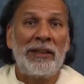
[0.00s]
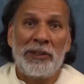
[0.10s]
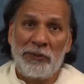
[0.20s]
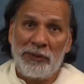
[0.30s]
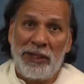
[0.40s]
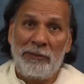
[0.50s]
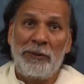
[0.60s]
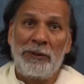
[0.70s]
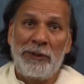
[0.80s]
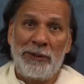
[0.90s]
that's what I
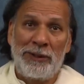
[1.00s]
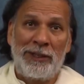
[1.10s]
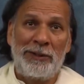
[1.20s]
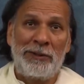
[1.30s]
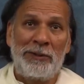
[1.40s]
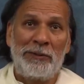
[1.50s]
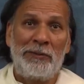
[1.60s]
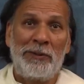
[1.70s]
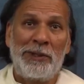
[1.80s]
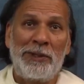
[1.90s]
am going to tell you.
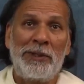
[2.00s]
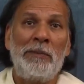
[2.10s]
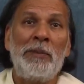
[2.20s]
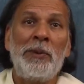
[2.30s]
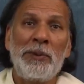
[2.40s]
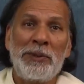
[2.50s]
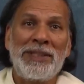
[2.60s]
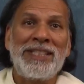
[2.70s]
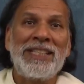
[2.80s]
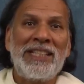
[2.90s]
What is the
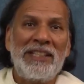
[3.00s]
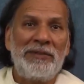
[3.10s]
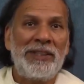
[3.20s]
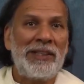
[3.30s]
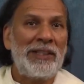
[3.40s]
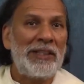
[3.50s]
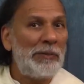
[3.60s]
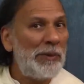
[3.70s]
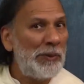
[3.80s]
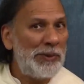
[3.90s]
most
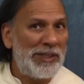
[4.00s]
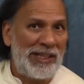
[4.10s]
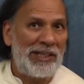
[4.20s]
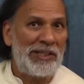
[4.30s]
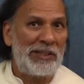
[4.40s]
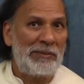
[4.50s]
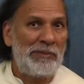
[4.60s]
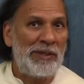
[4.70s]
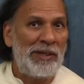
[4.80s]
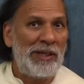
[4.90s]
significant about
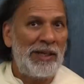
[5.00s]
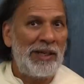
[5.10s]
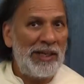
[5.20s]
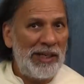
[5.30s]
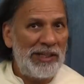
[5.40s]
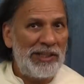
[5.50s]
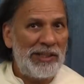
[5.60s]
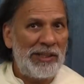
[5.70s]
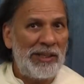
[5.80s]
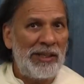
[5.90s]
Jainism
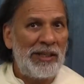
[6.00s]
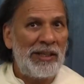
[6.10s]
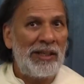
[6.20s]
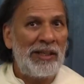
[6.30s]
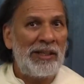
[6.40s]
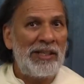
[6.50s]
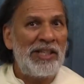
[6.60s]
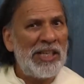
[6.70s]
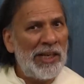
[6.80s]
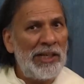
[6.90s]
is
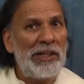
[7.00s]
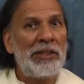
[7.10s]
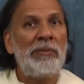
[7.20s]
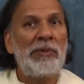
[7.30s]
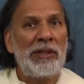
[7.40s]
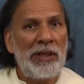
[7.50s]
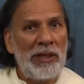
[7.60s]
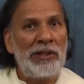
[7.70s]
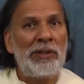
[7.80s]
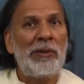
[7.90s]
Jainism
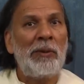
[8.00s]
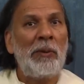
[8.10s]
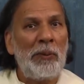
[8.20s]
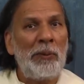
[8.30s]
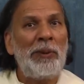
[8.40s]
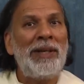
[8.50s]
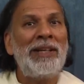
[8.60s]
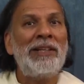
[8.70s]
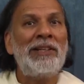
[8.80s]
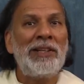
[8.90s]
is the only